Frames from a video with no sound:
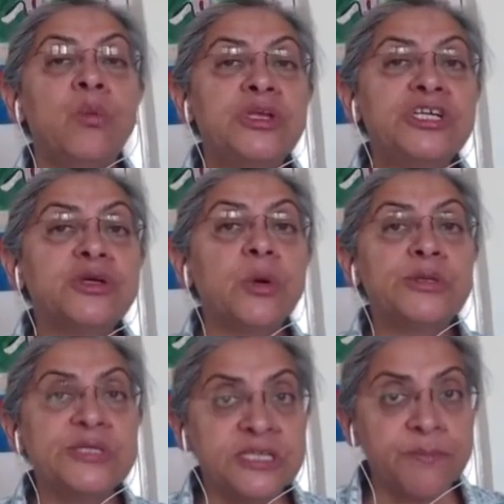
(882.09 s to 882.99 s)
which is
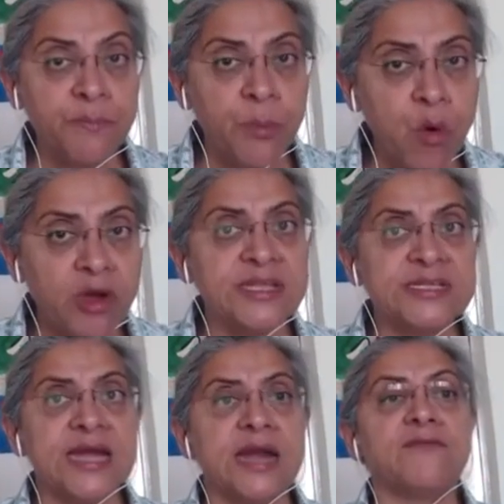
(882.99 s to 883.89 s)
going to support
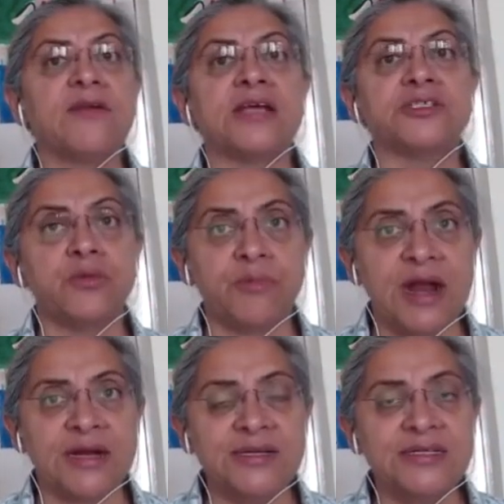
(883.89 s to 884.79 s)
this kind of classroom
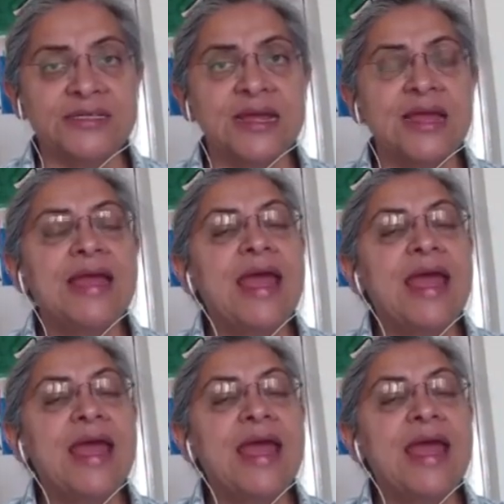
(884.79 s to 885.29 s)
practice,